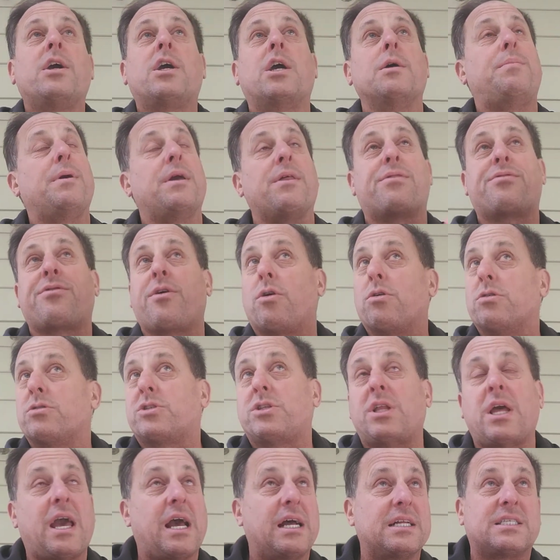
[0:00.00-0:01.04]
Could be
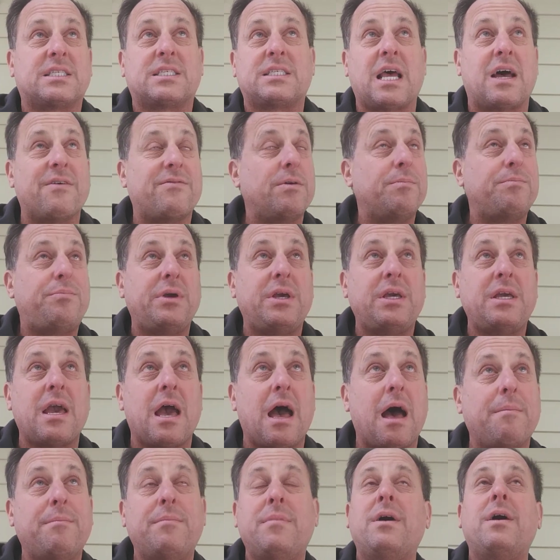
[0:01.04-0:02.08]
Thursday at 7
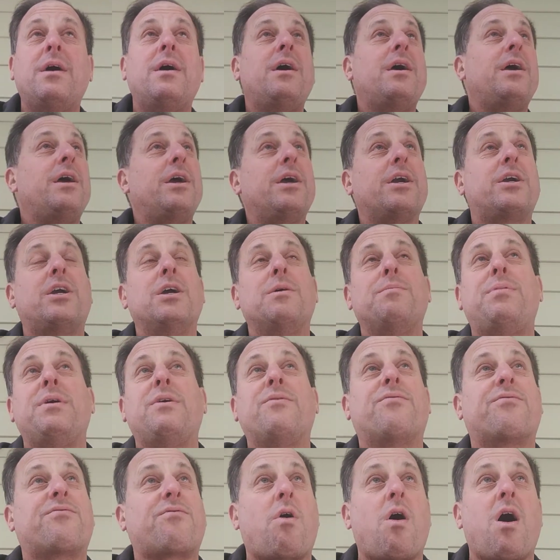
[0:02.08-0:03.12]
p.m. It could
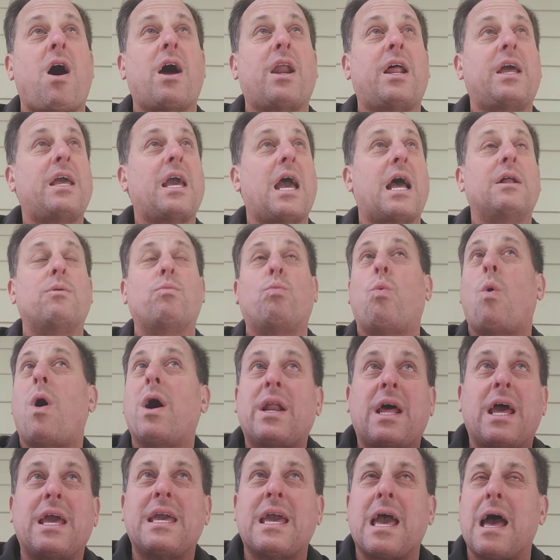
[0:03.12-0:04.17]
be Friday at
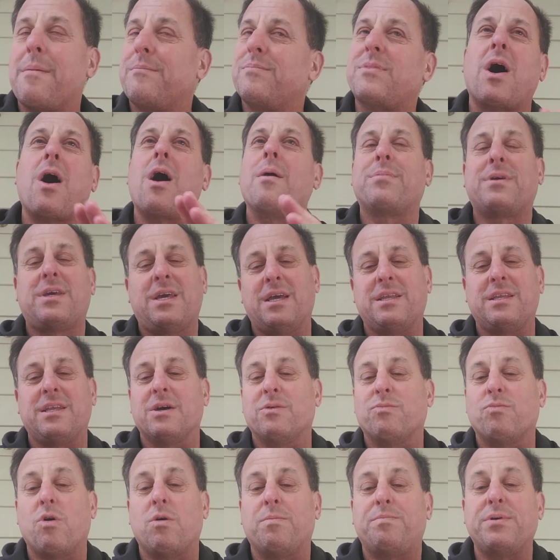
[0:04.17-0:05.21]
1 a.m. No, I'm kidding
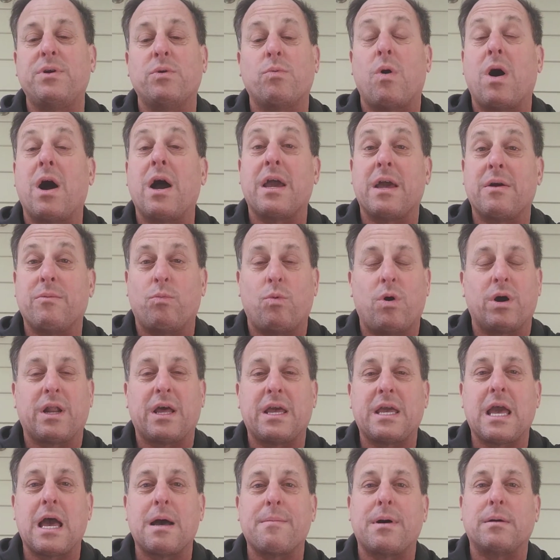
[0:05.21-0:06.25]
you. It won't be why at 1
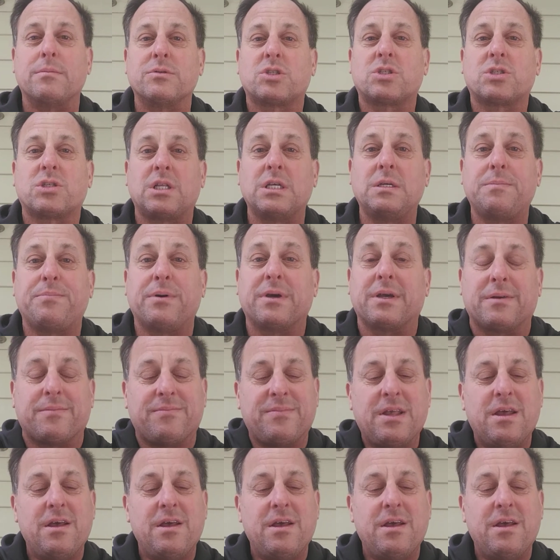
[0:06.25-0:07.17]
a.m. I'm sleeping.